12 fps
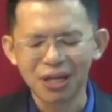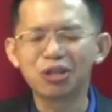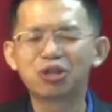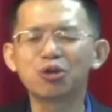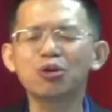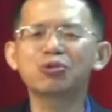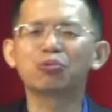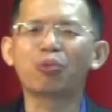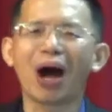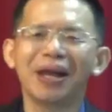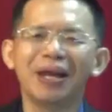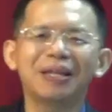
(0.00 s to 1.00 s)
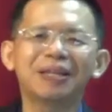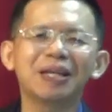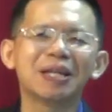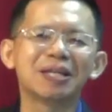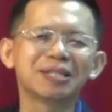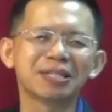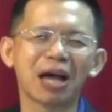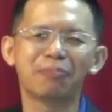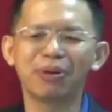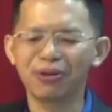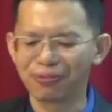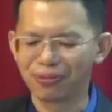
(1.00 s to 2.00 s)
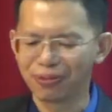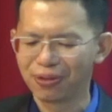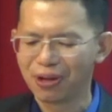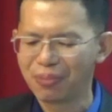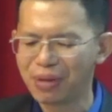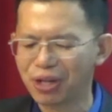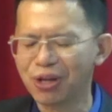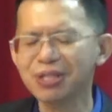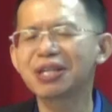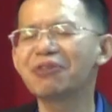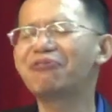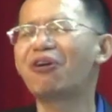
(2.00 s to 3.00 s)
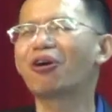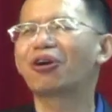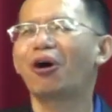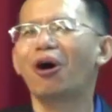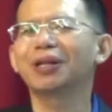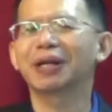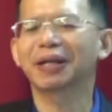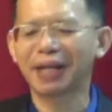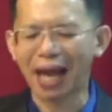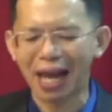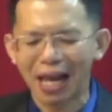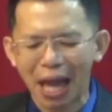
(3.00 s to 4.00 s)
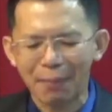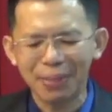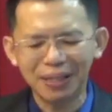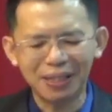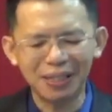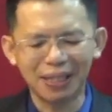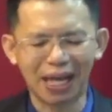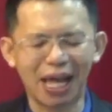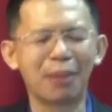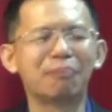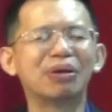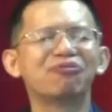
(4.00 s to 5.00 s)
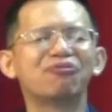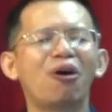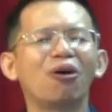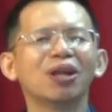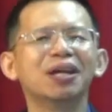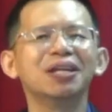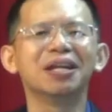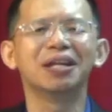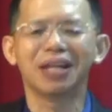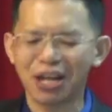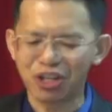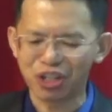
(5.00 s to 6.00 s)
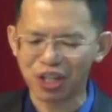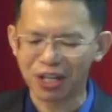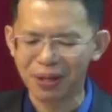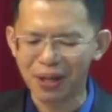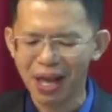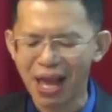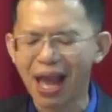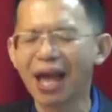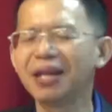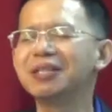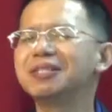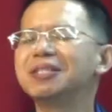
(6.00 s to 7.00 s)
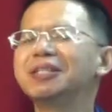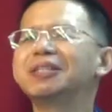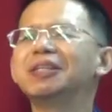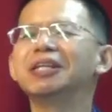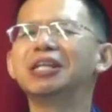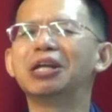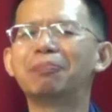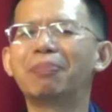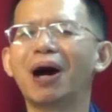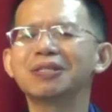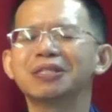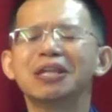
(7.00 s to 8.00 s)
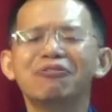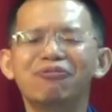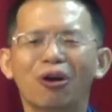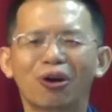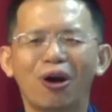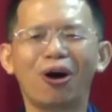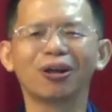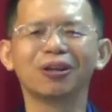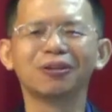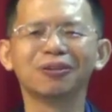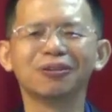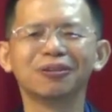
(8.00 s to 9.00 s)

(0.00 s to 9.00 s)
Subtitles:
The Jews violated the Sabbath because they forgot the calamity that had befallen the nation and the city in the past. They forgot.